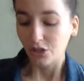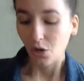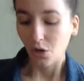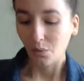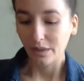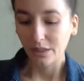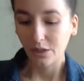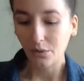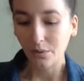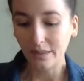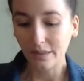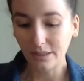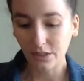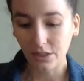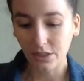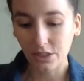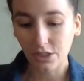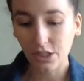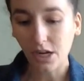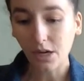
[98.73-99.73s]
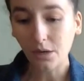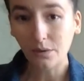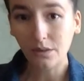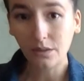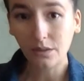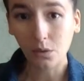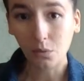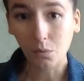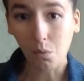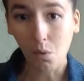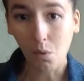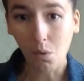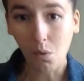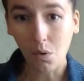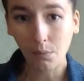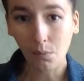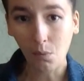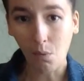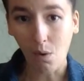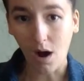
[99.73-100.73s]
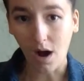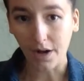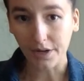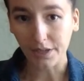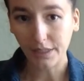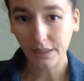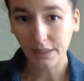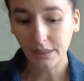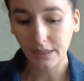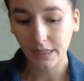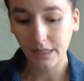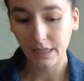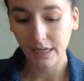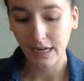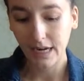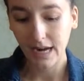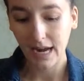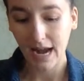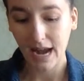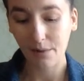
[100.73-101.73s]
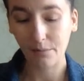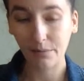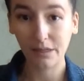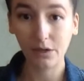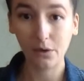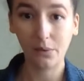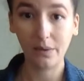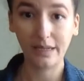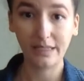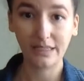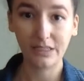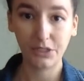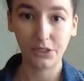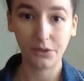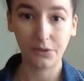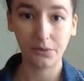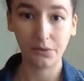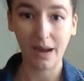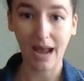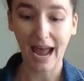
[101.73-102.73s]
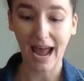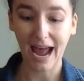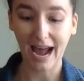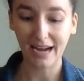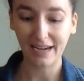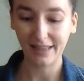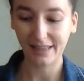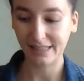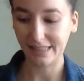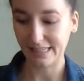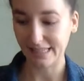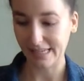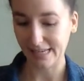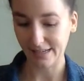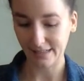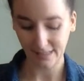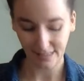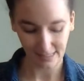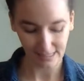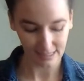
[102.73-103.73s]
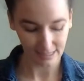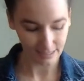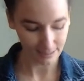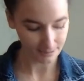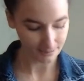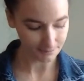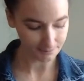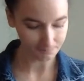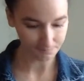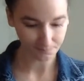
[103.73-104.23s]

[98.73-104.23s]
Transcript: So we're going to start with the warm water and we're going to add the yeast.